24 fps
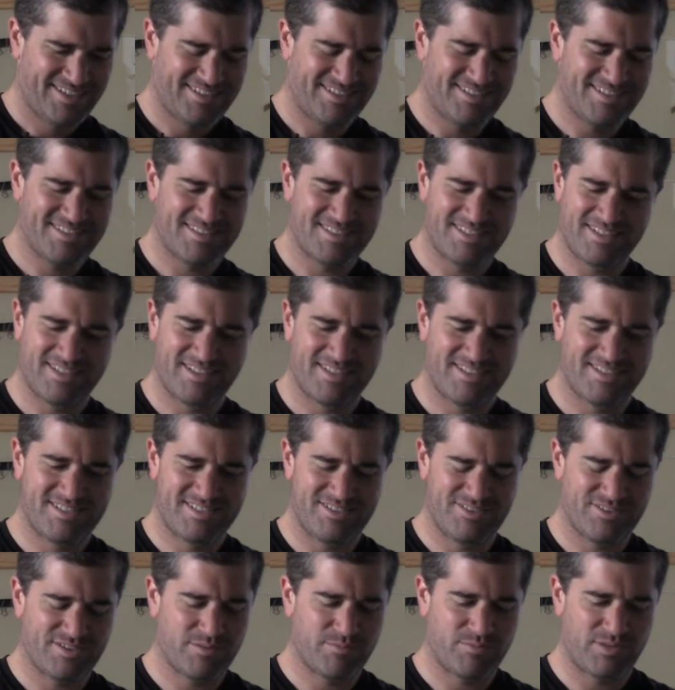this thing is,
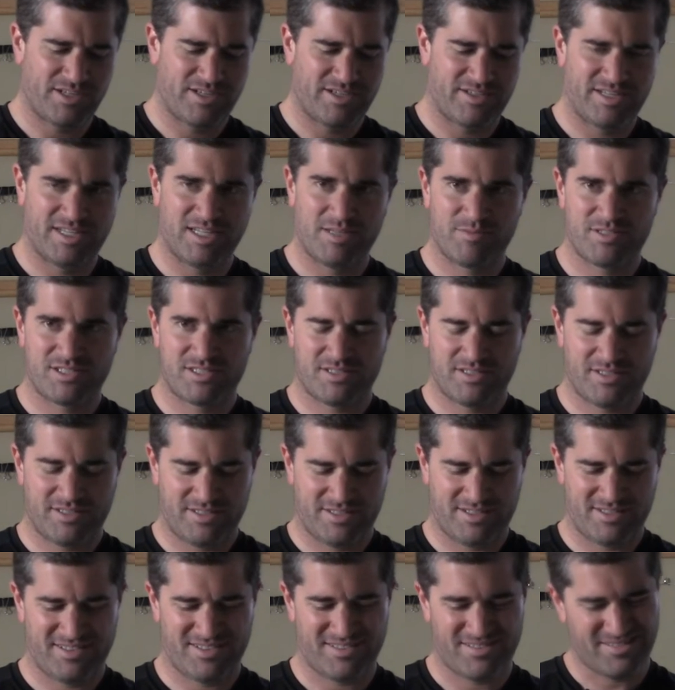you can buy on
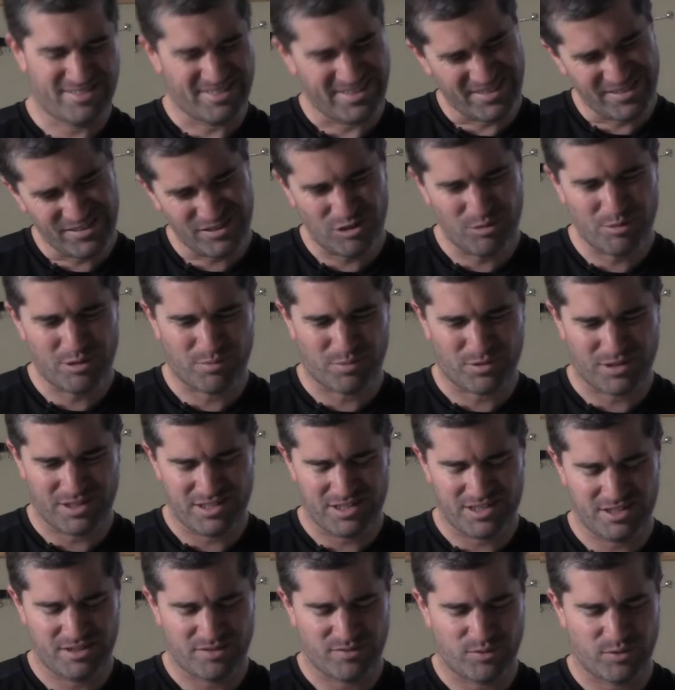Amazon. They're a little bit
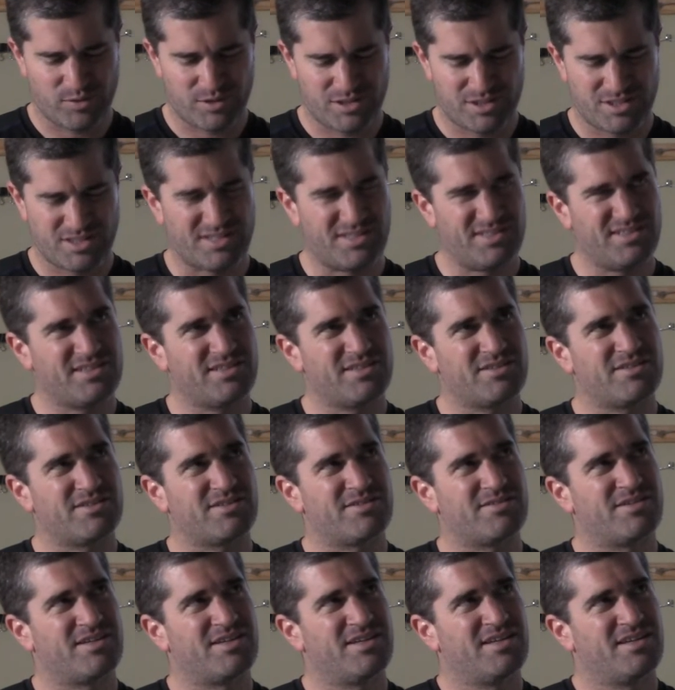pricey, unfortunately. I think they're a,
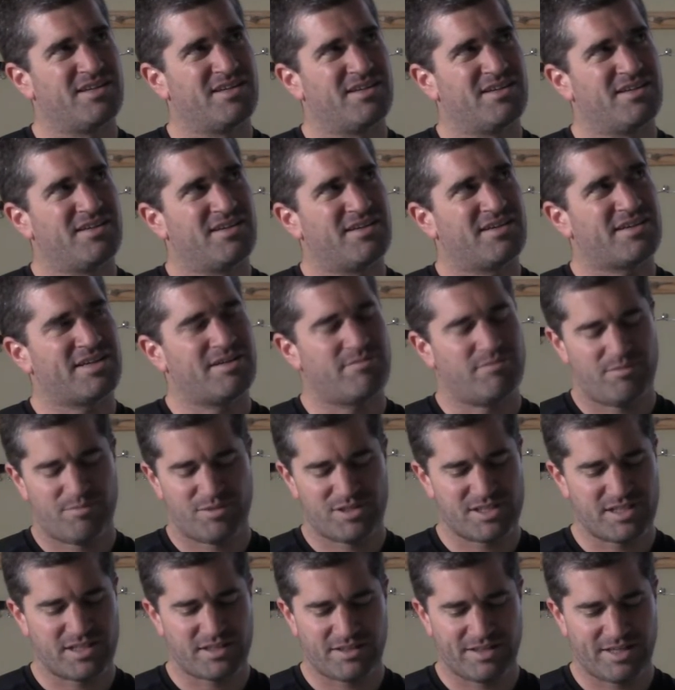I can't remember
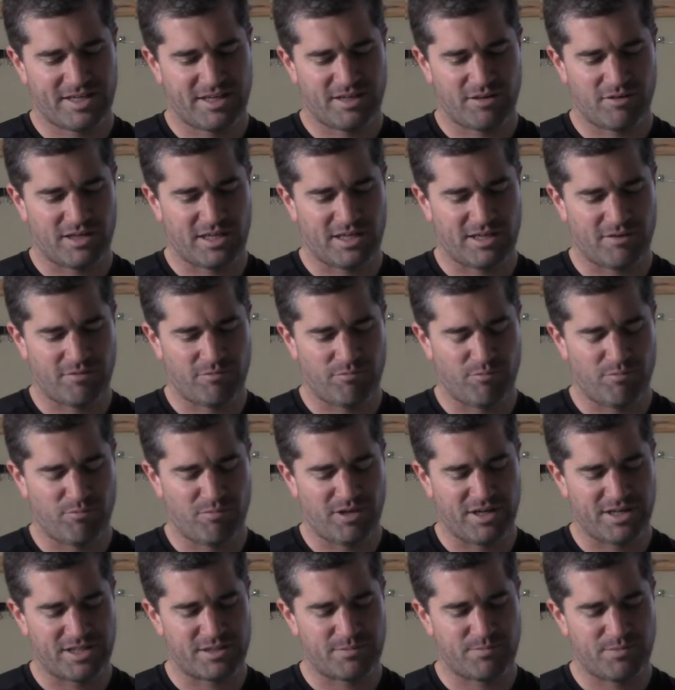exactly how, how
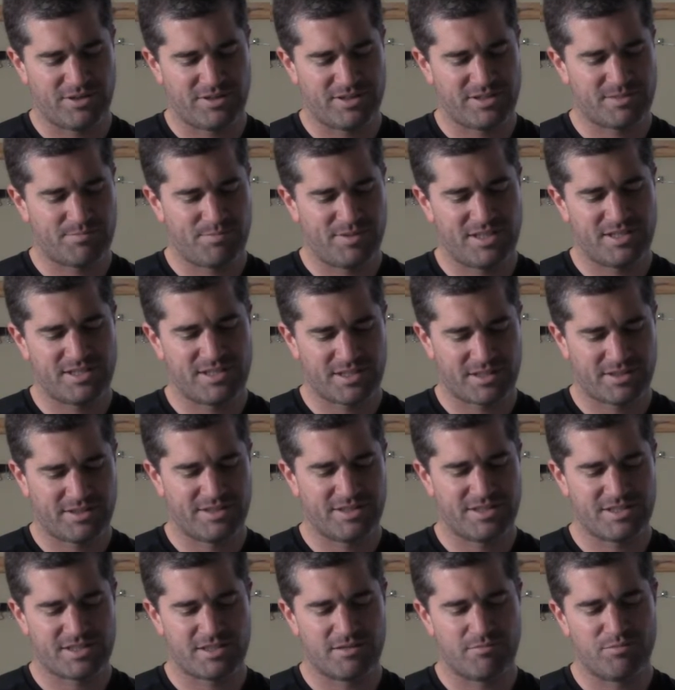much, but it's basically
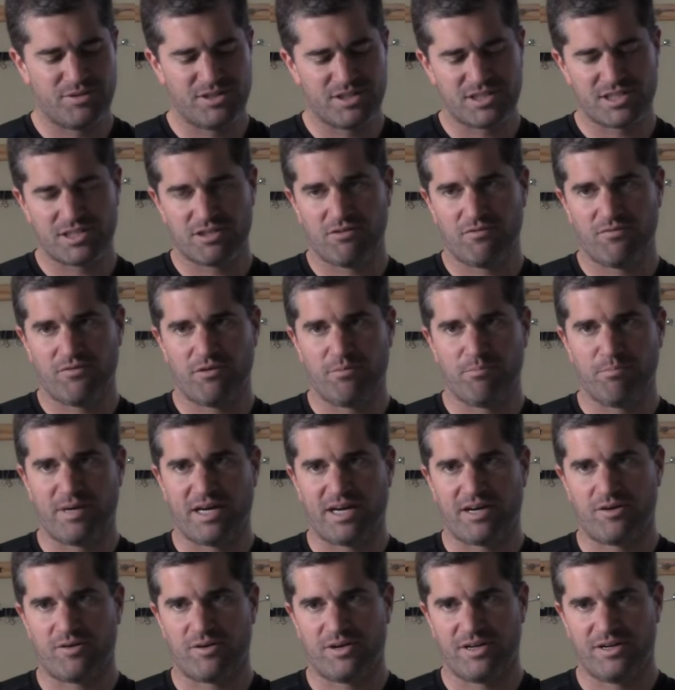just a big cell phone
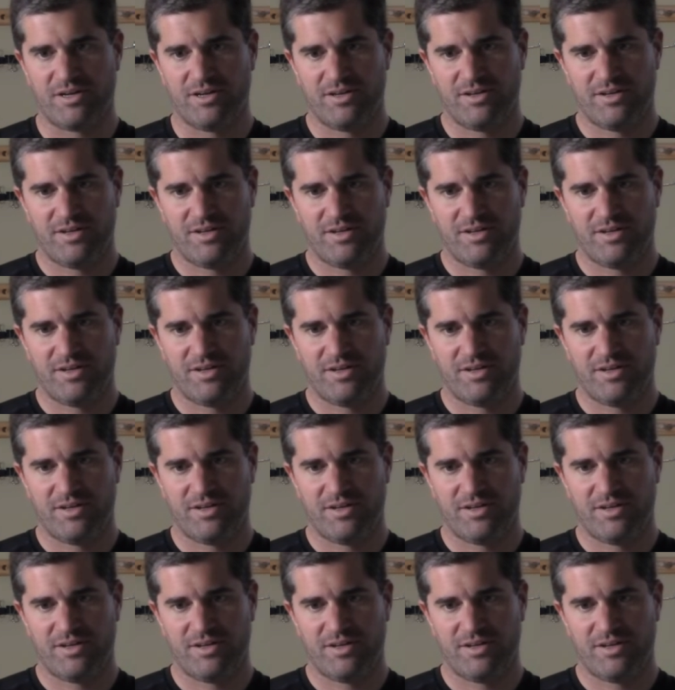battery.